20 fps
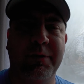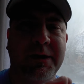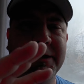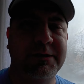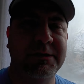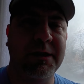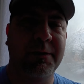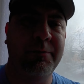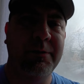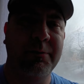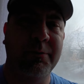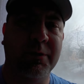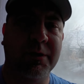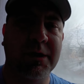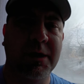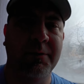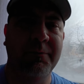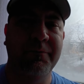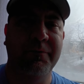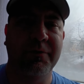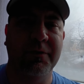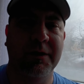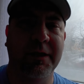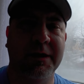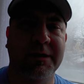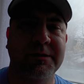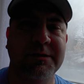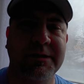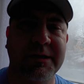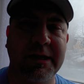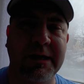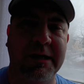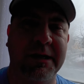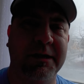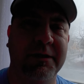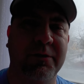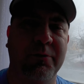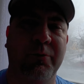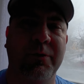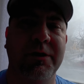place that people come for like
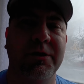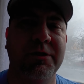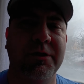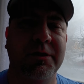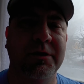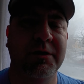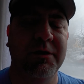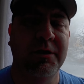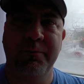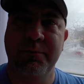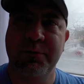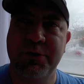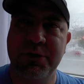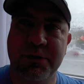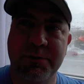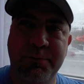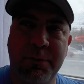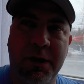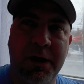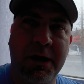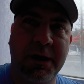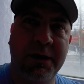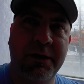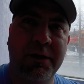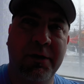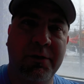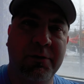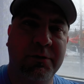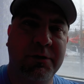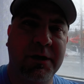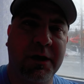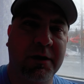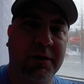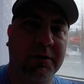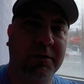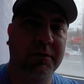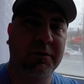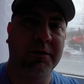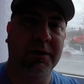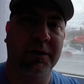skiing in the winter. Just behind the
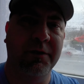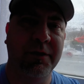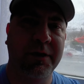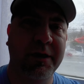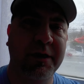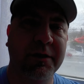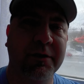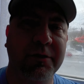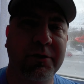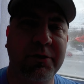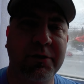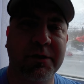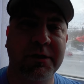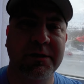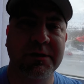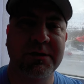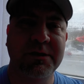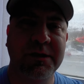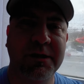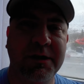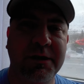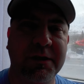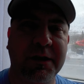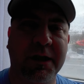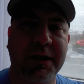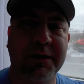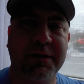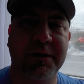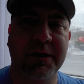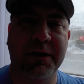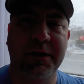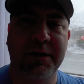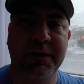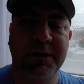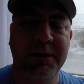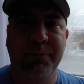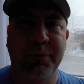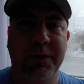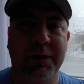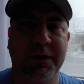hotel on the hill, you can see like the,
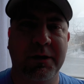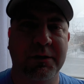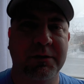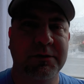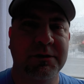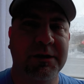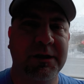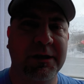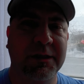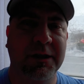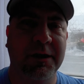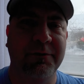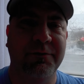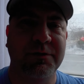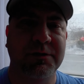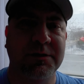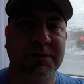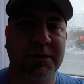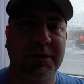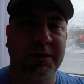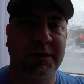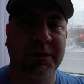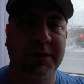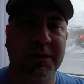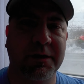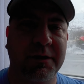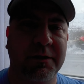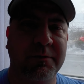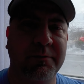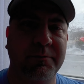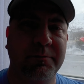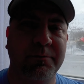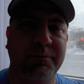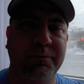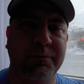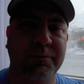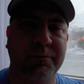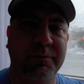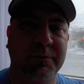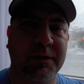the ski lifts and the
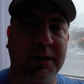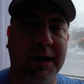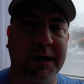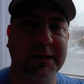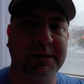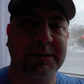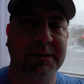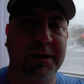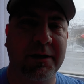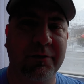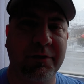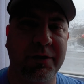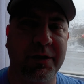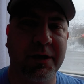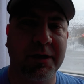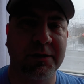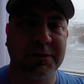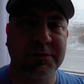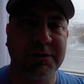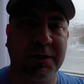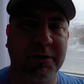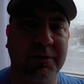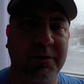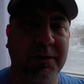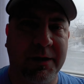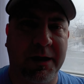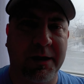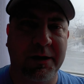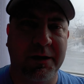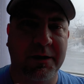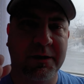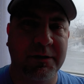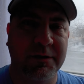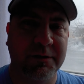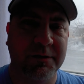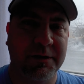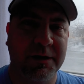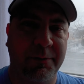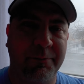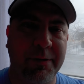lights and everything. So gotta
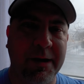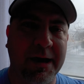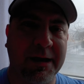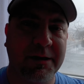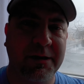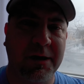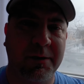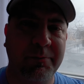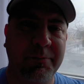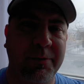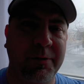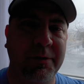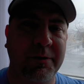get packed up,